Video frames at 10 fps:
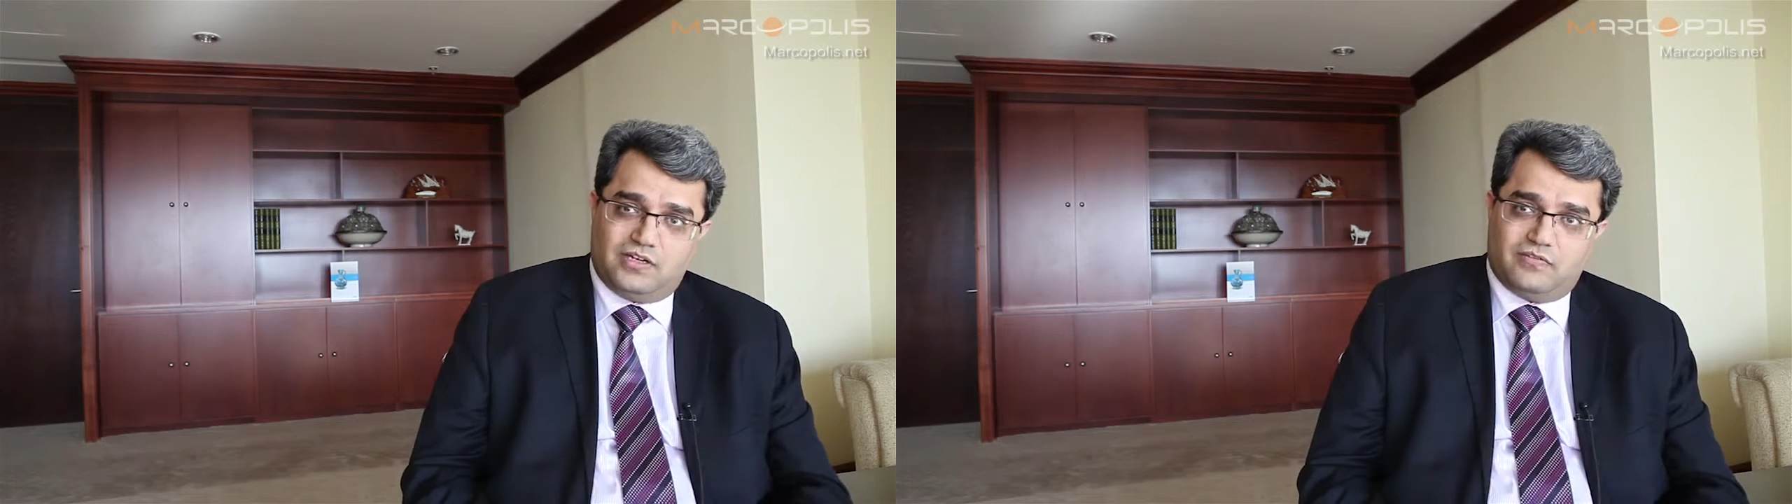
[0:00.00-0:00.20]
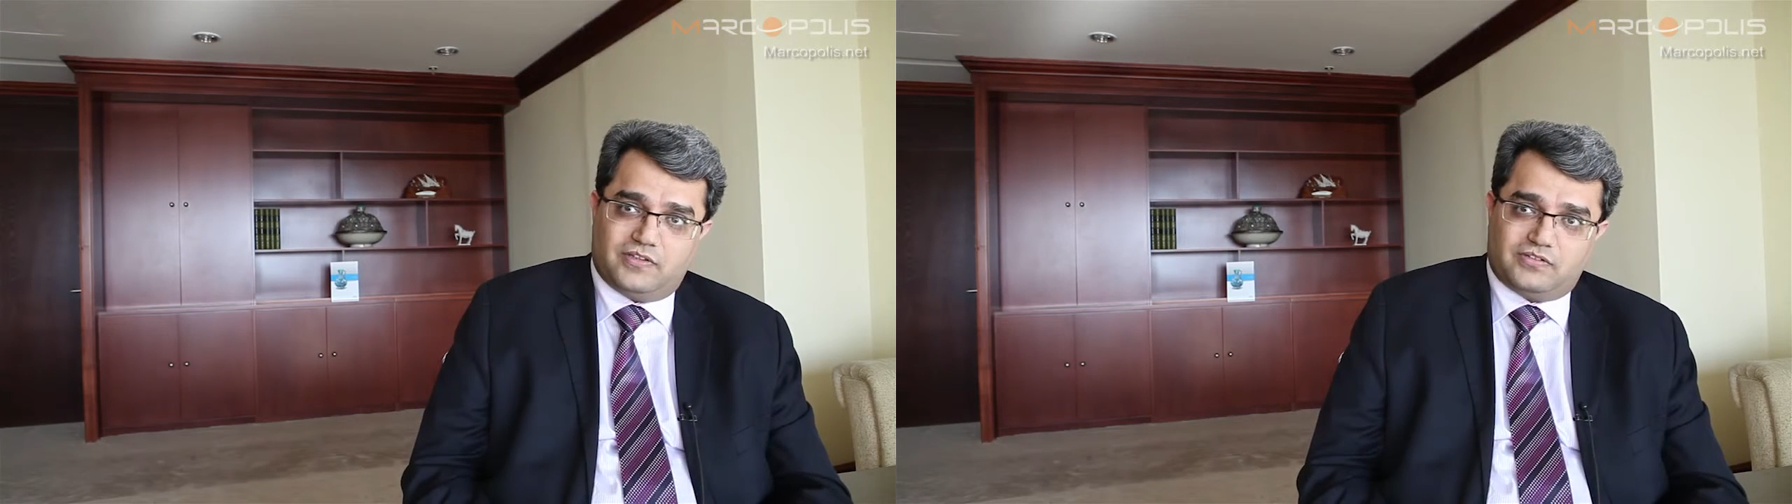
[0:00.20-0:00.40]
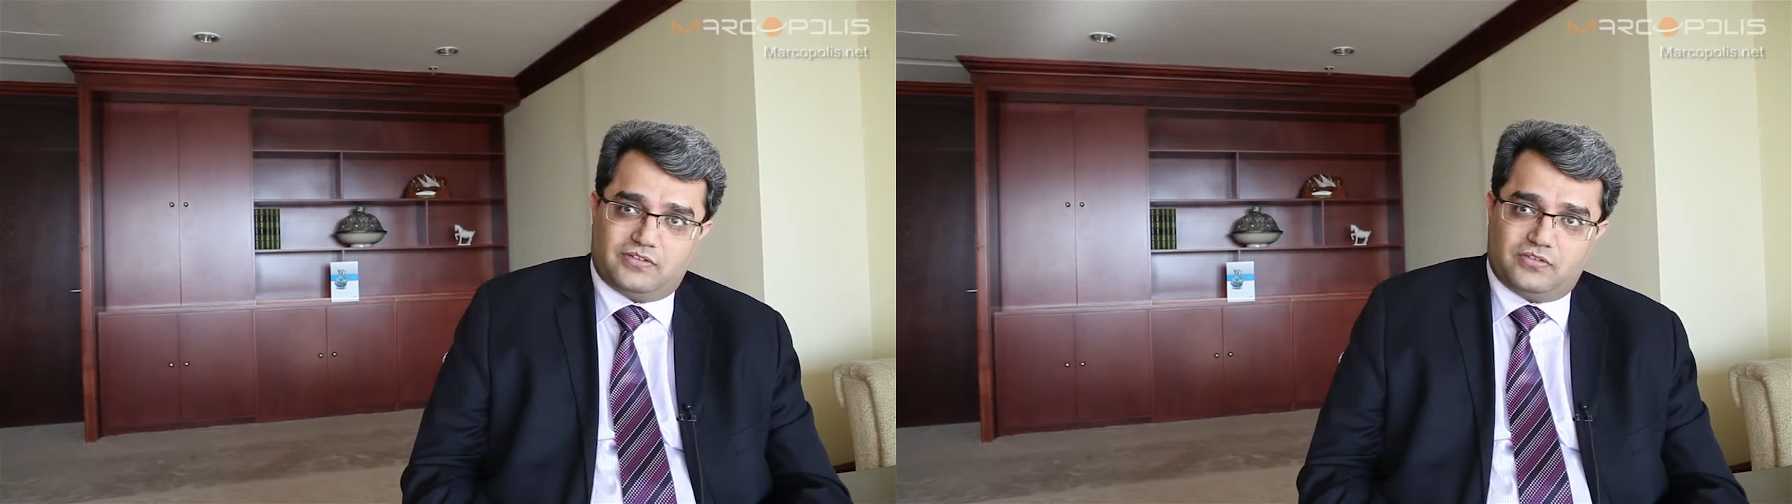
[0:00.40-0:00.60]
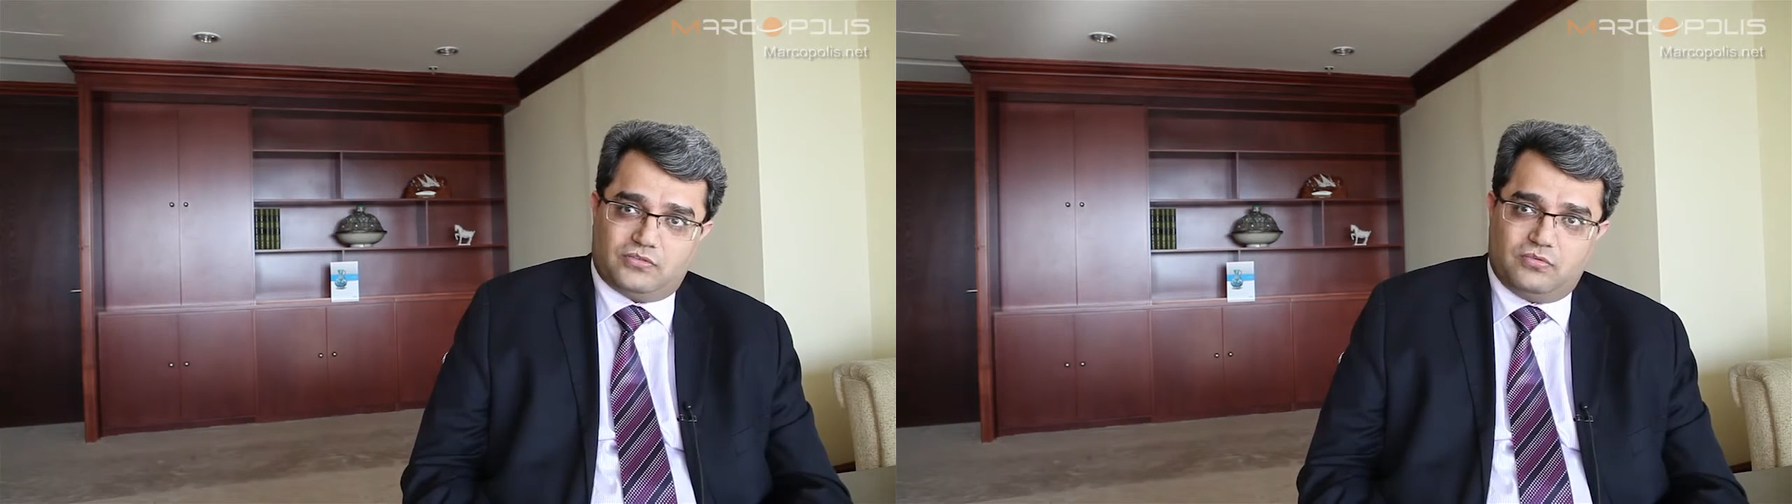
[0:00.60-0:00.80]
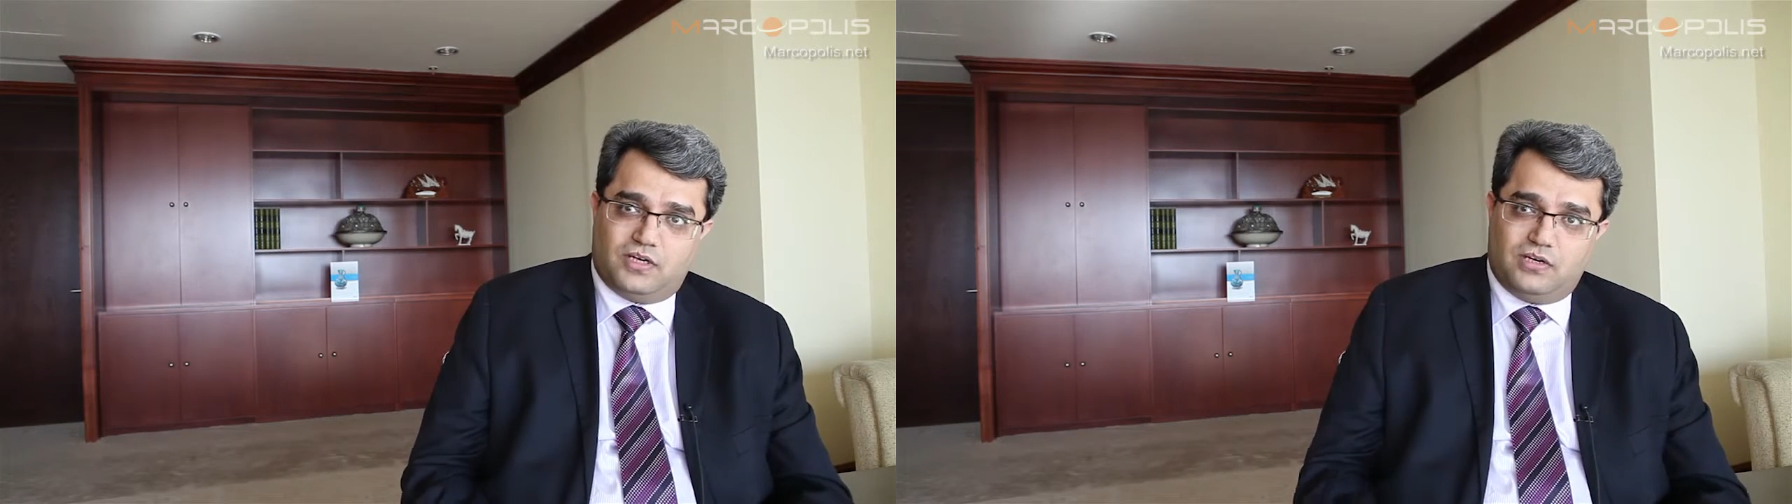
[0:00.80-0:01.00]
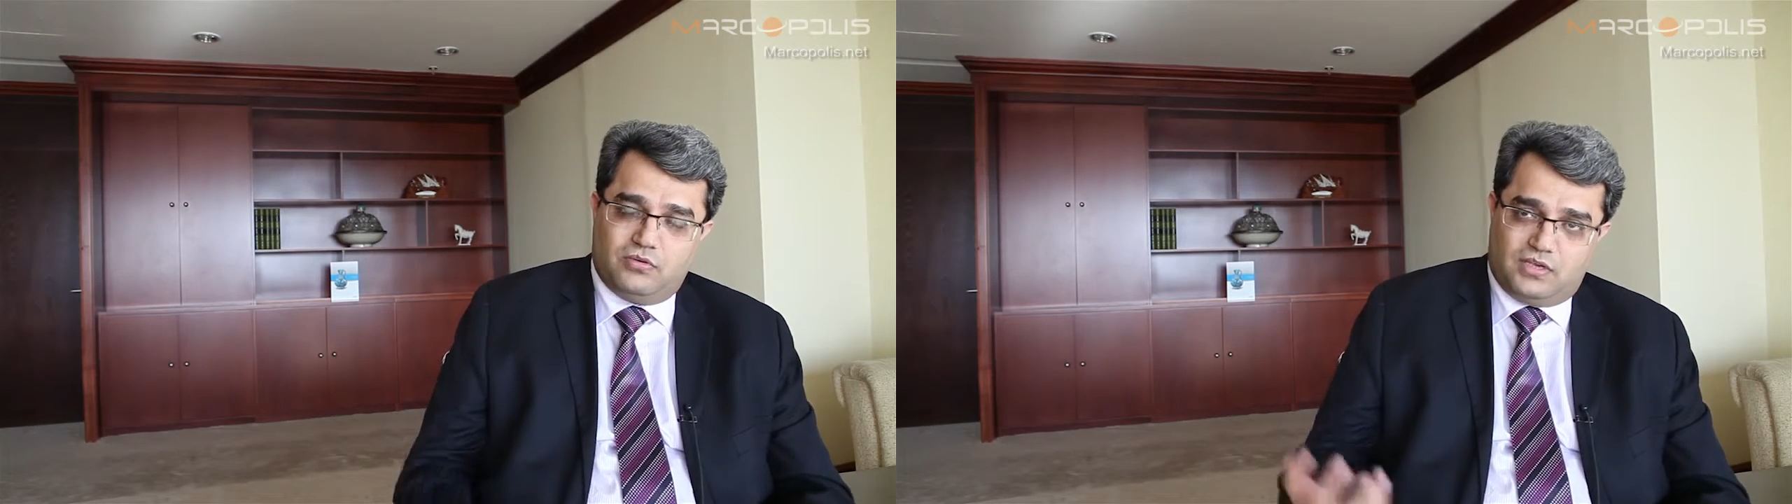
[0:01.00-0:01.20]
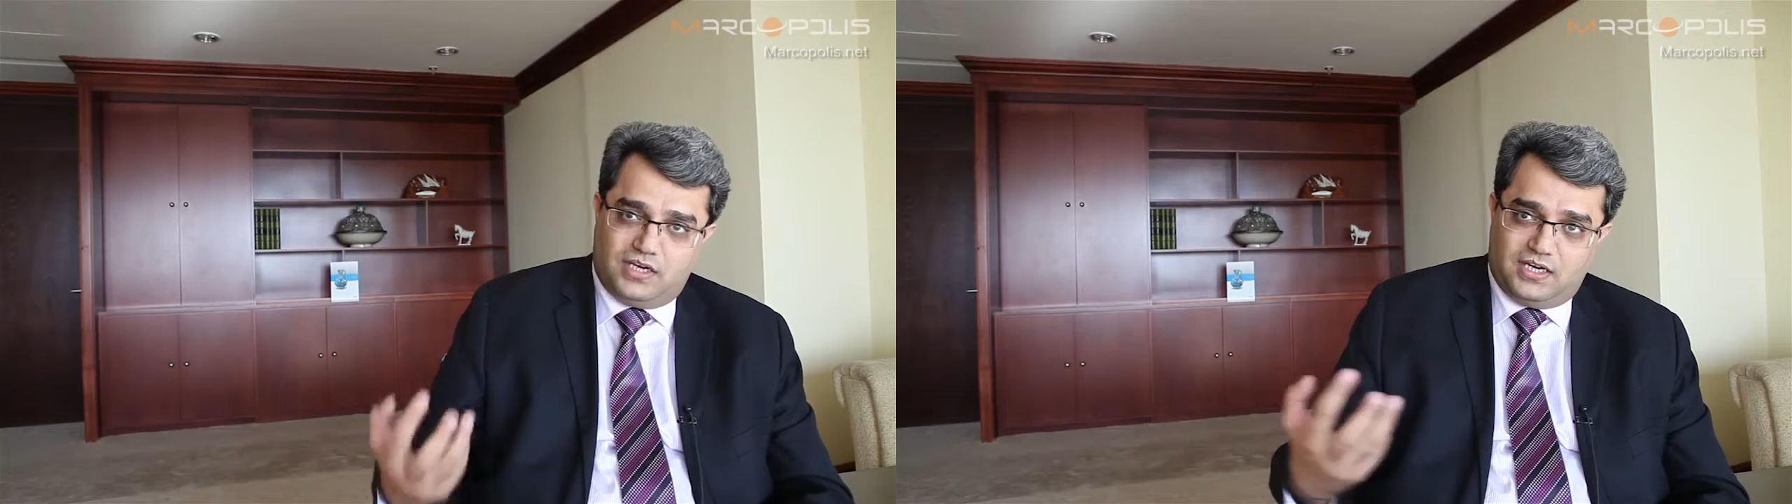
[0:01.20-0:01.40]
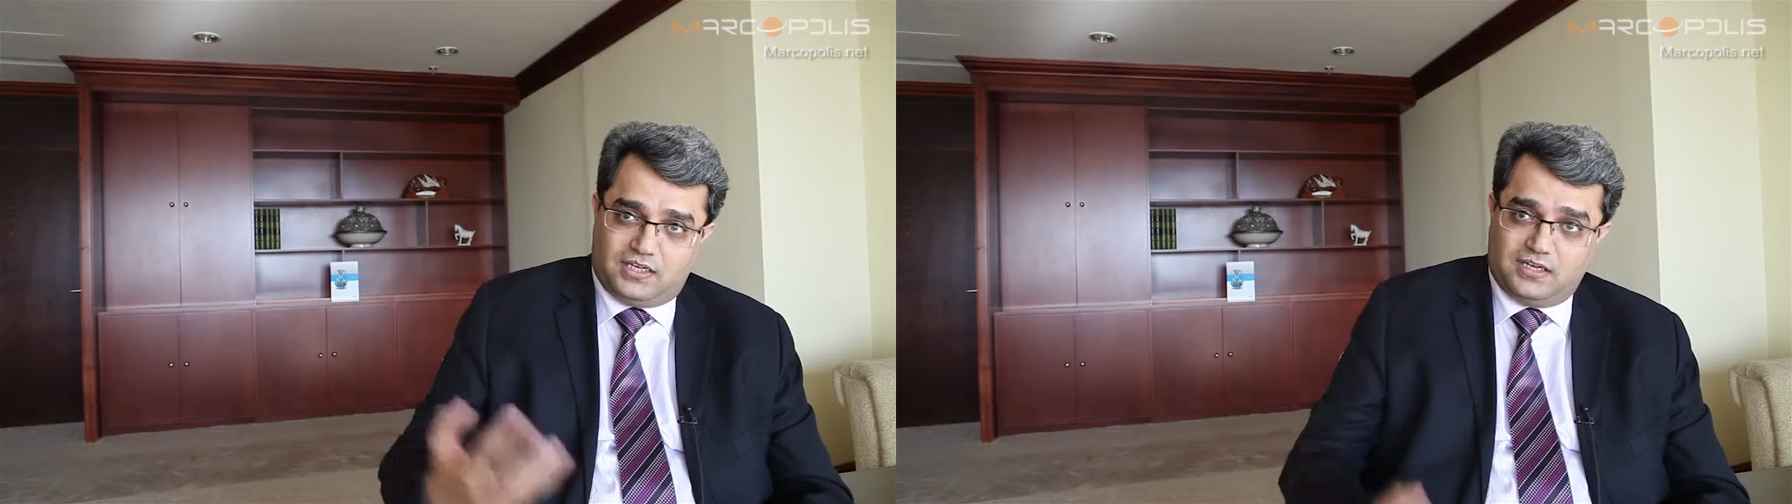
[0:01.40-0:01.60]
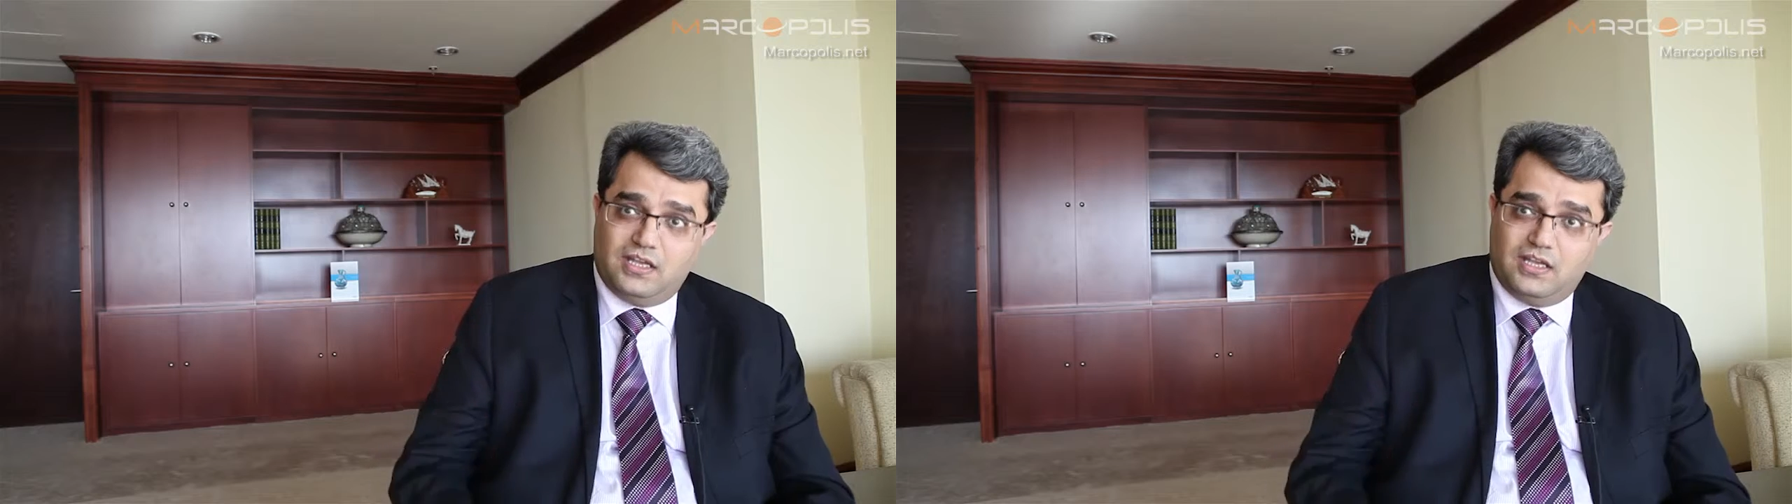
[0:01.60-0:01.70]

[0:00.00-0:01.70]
investors who are looking at